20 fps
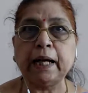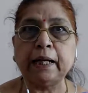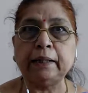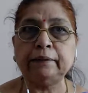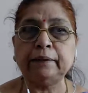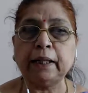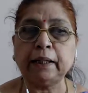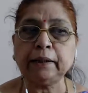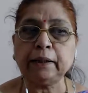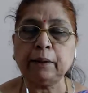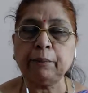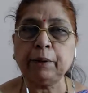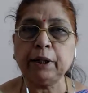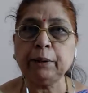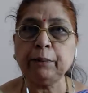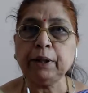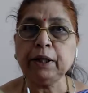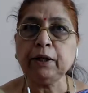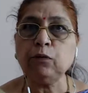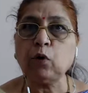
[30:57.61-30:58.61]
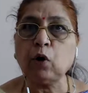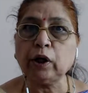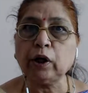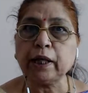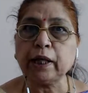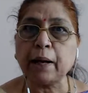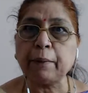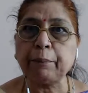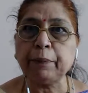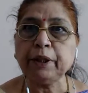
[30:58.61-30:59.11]
At that amendment, what
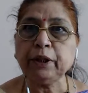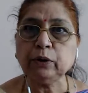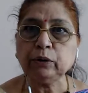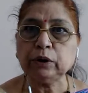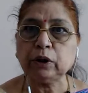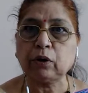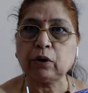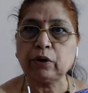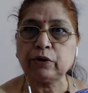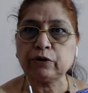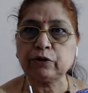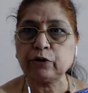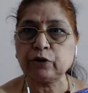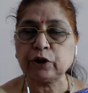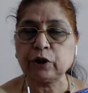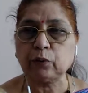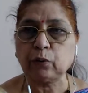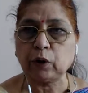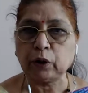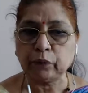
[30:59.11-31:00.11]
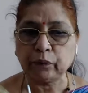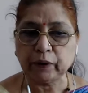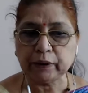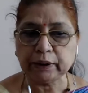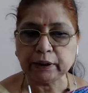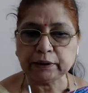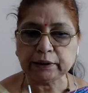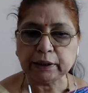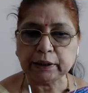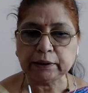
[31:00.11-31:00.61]
happened to the constitution, what were
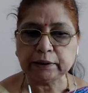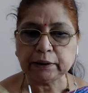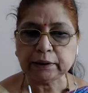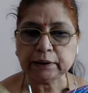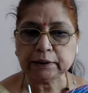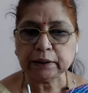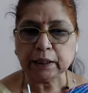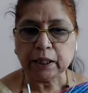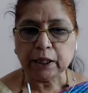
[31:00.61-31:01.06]
the changes